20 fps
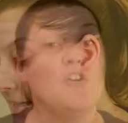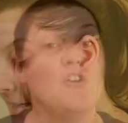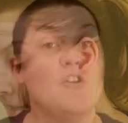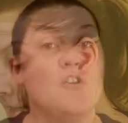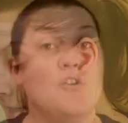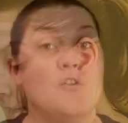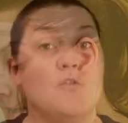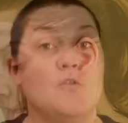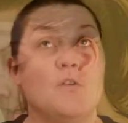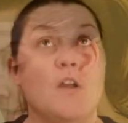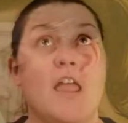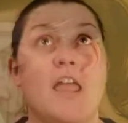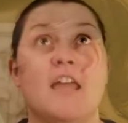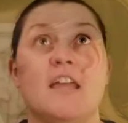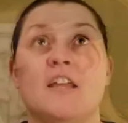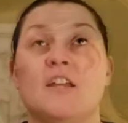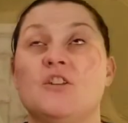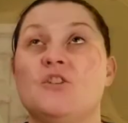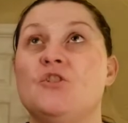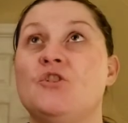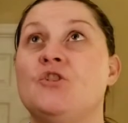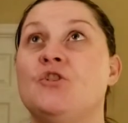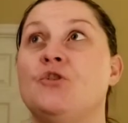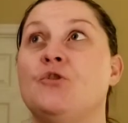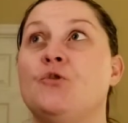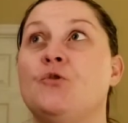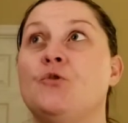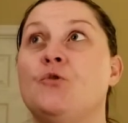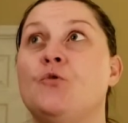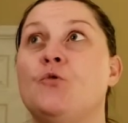So
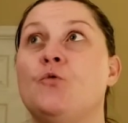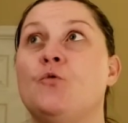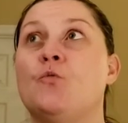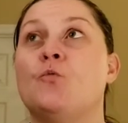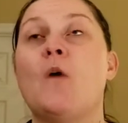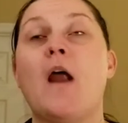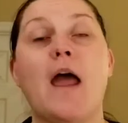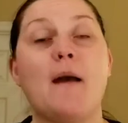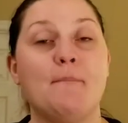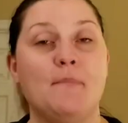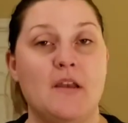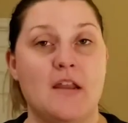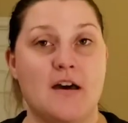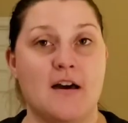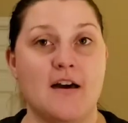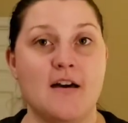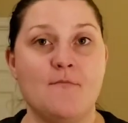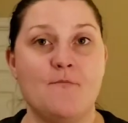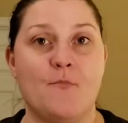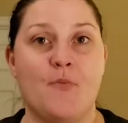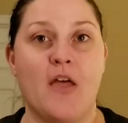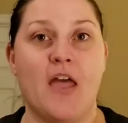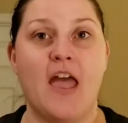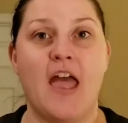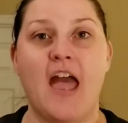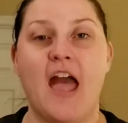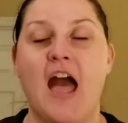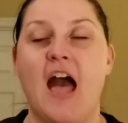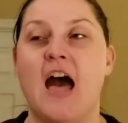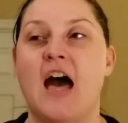to wrap it up,
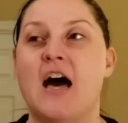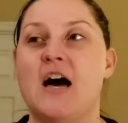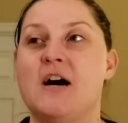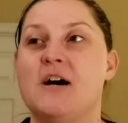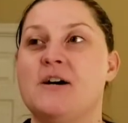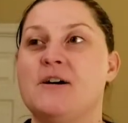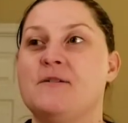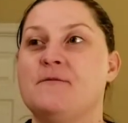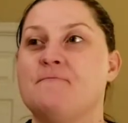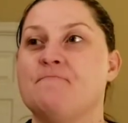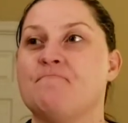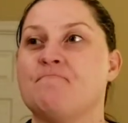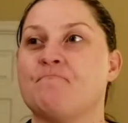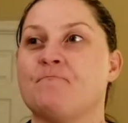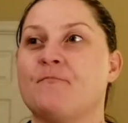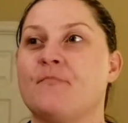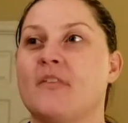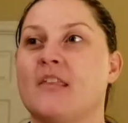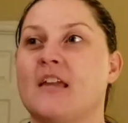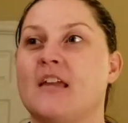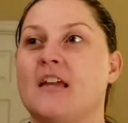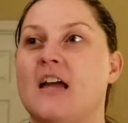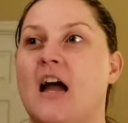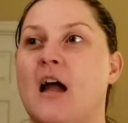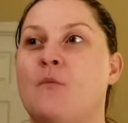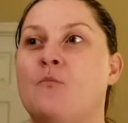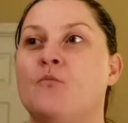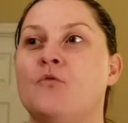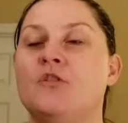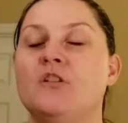I'm
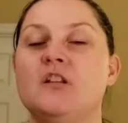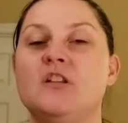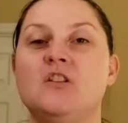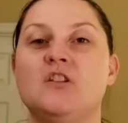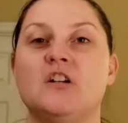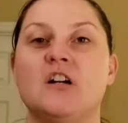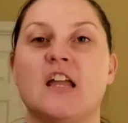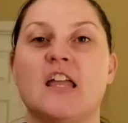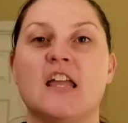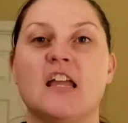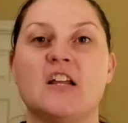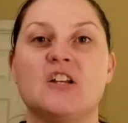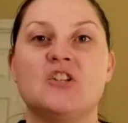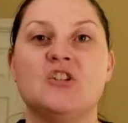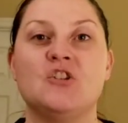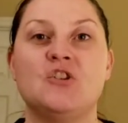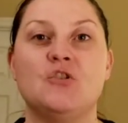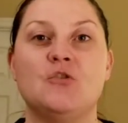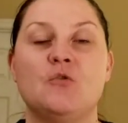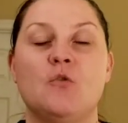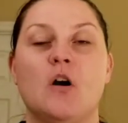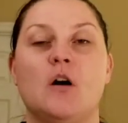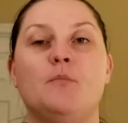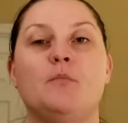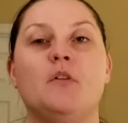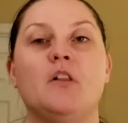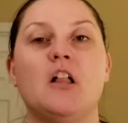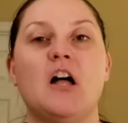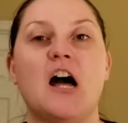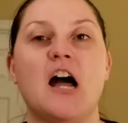really looking to
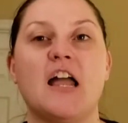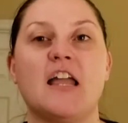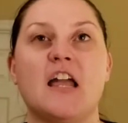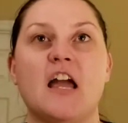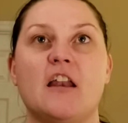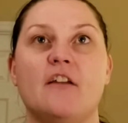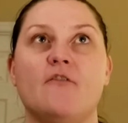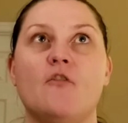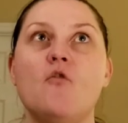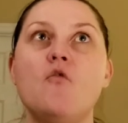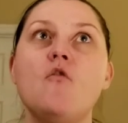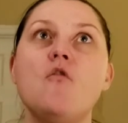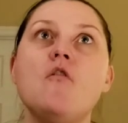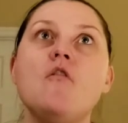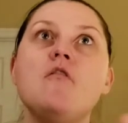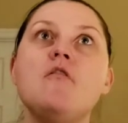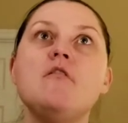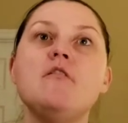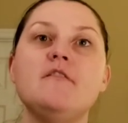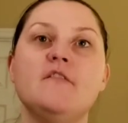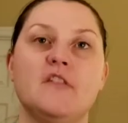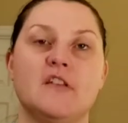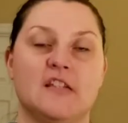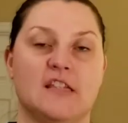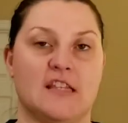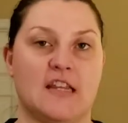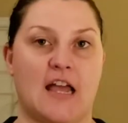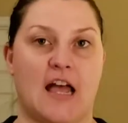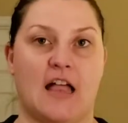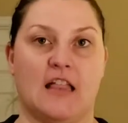apply kind of all of
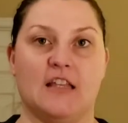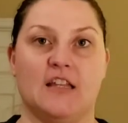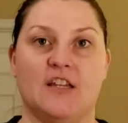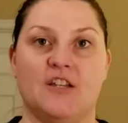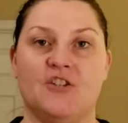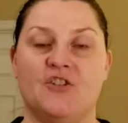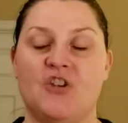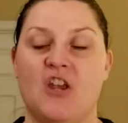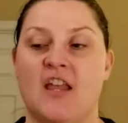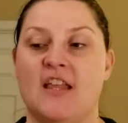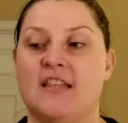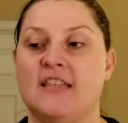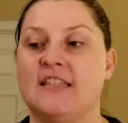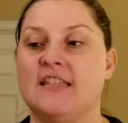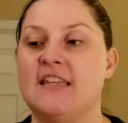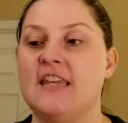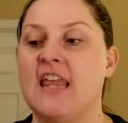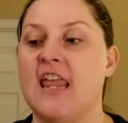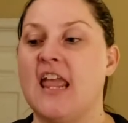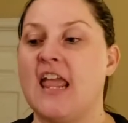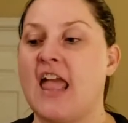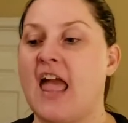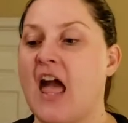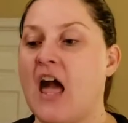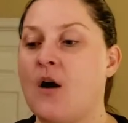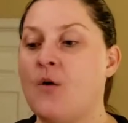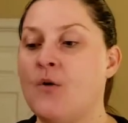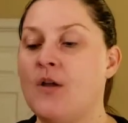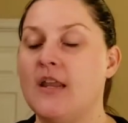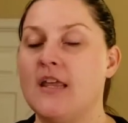this knowledge and seeing
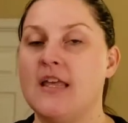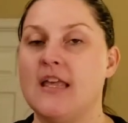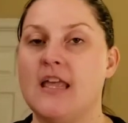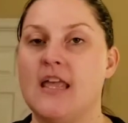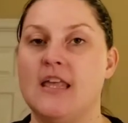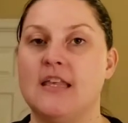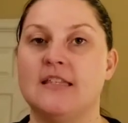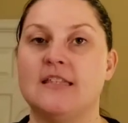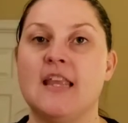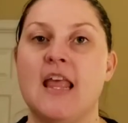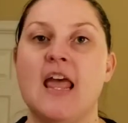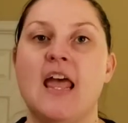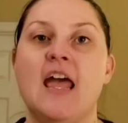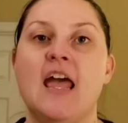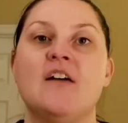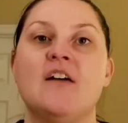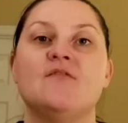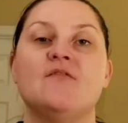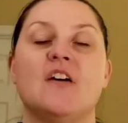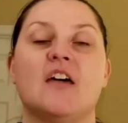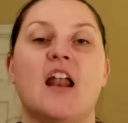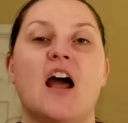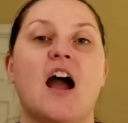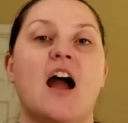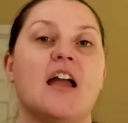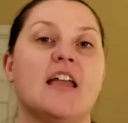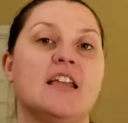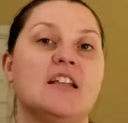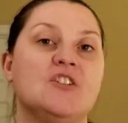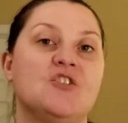how it is that
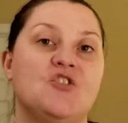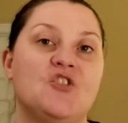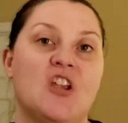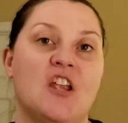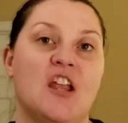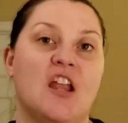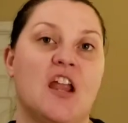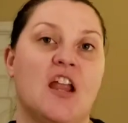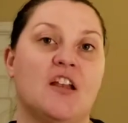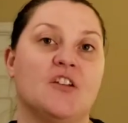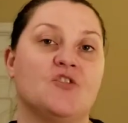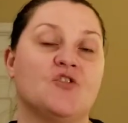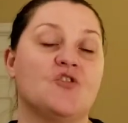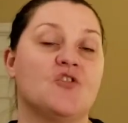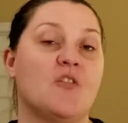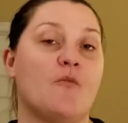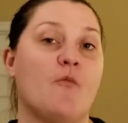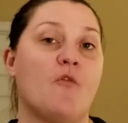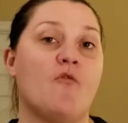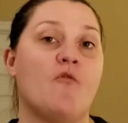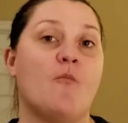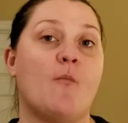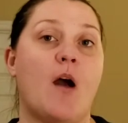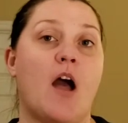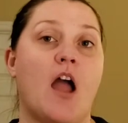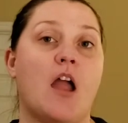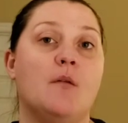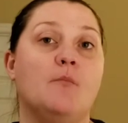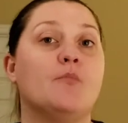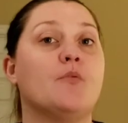I can change some of
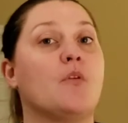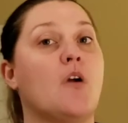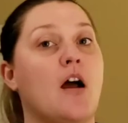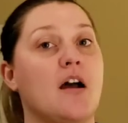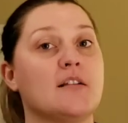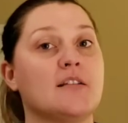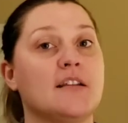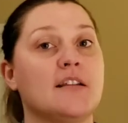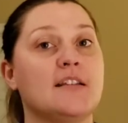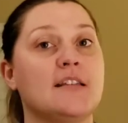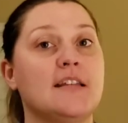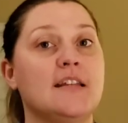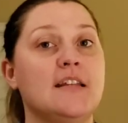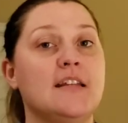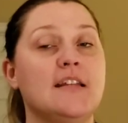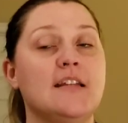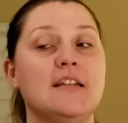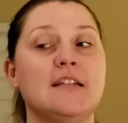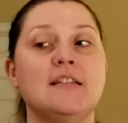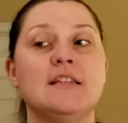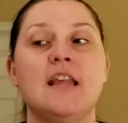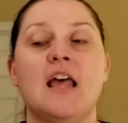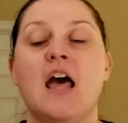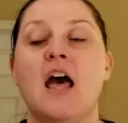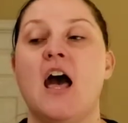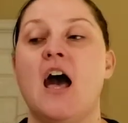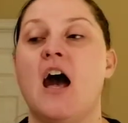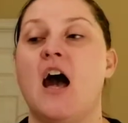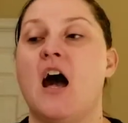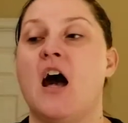my processes
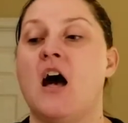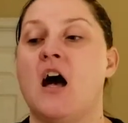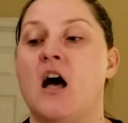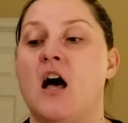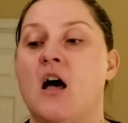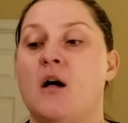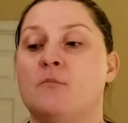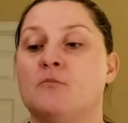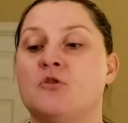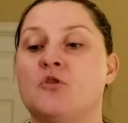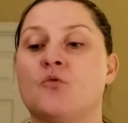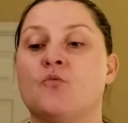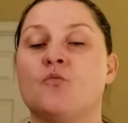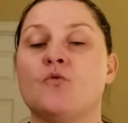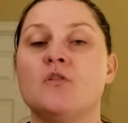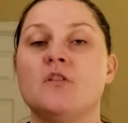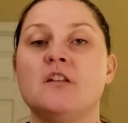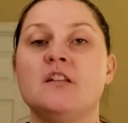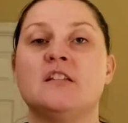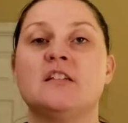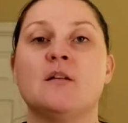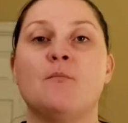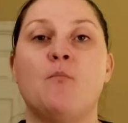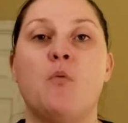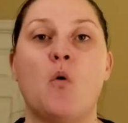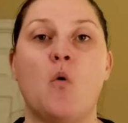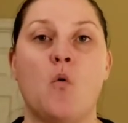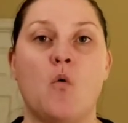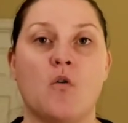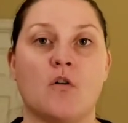to really
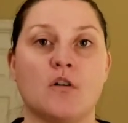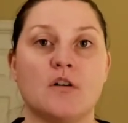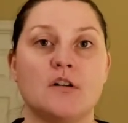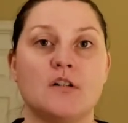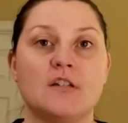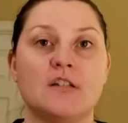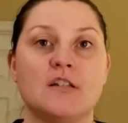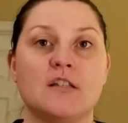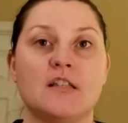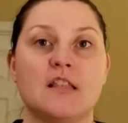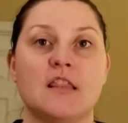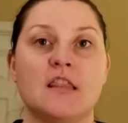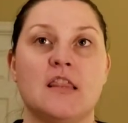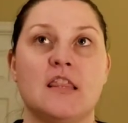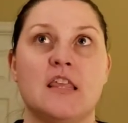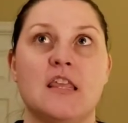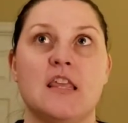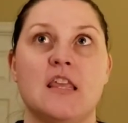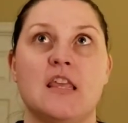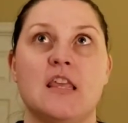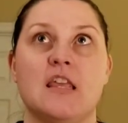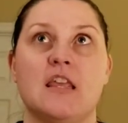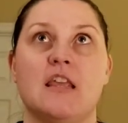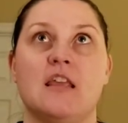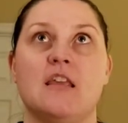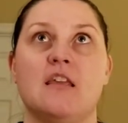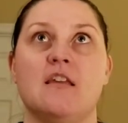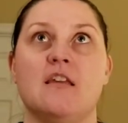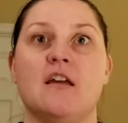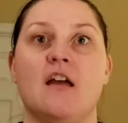support
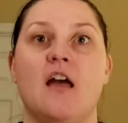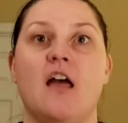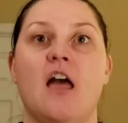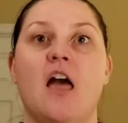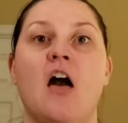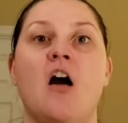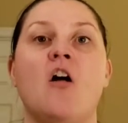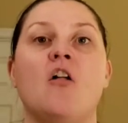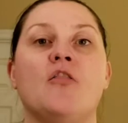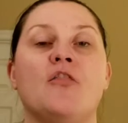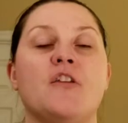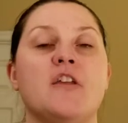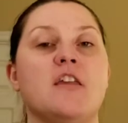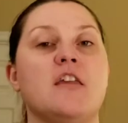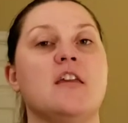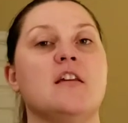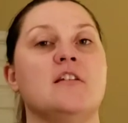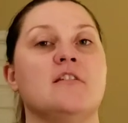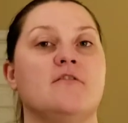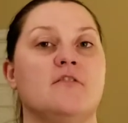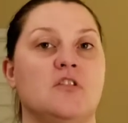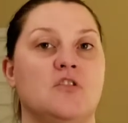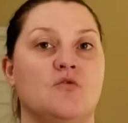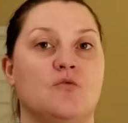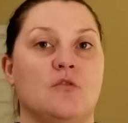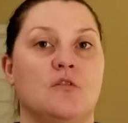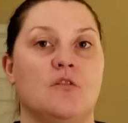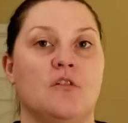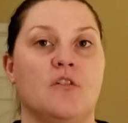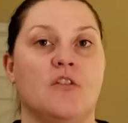the healthy
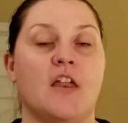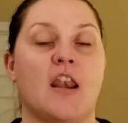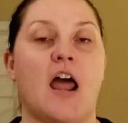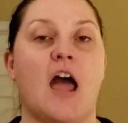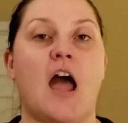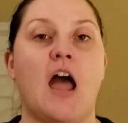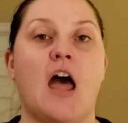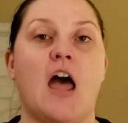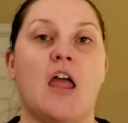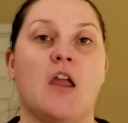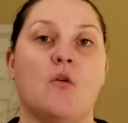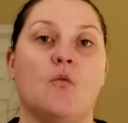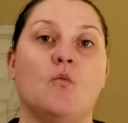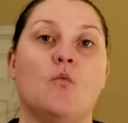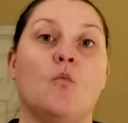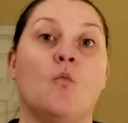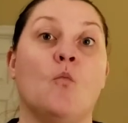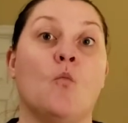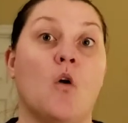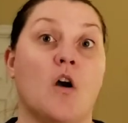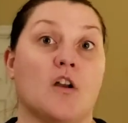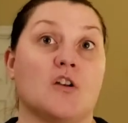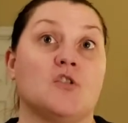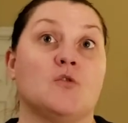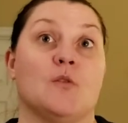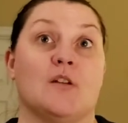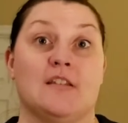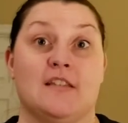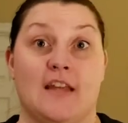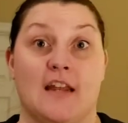individual that I want
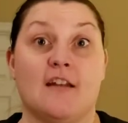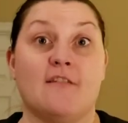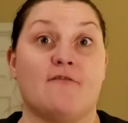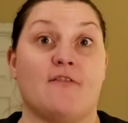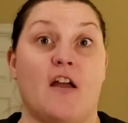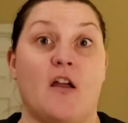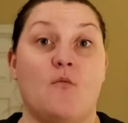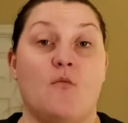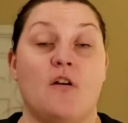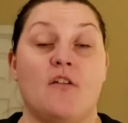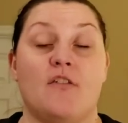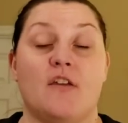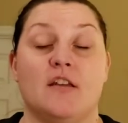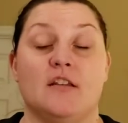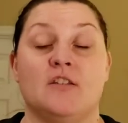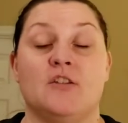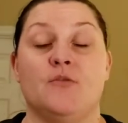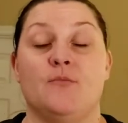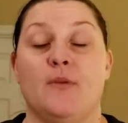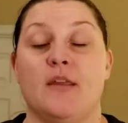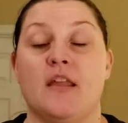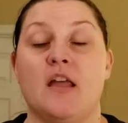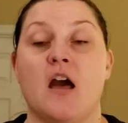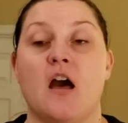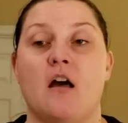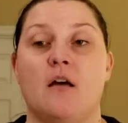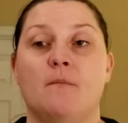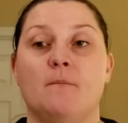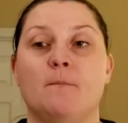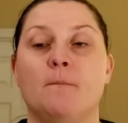to identify with and to
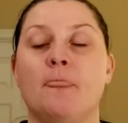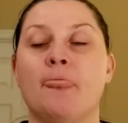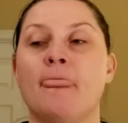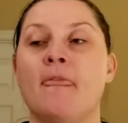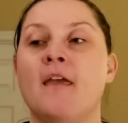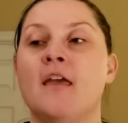become.